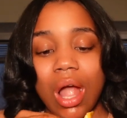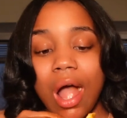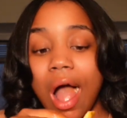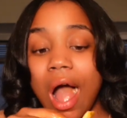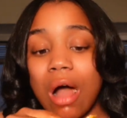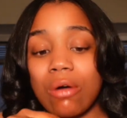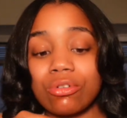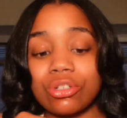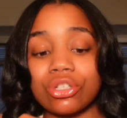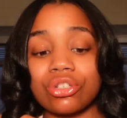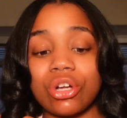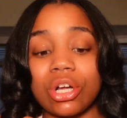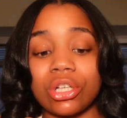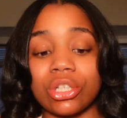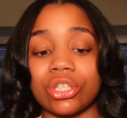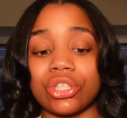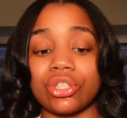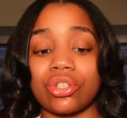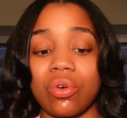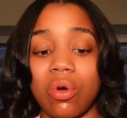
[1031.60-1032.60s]
i was
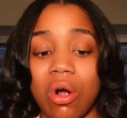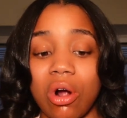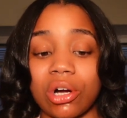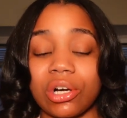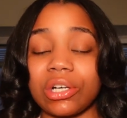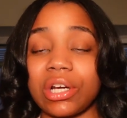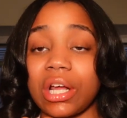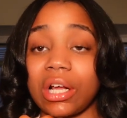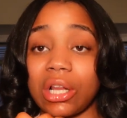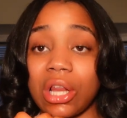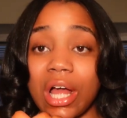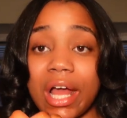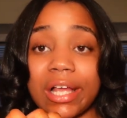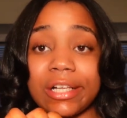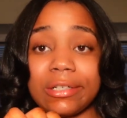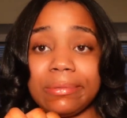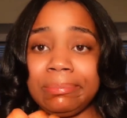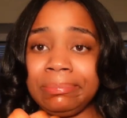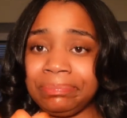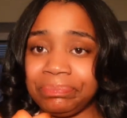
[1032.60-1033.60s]
struggling so hard in that
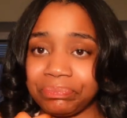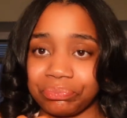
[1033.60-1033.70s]
class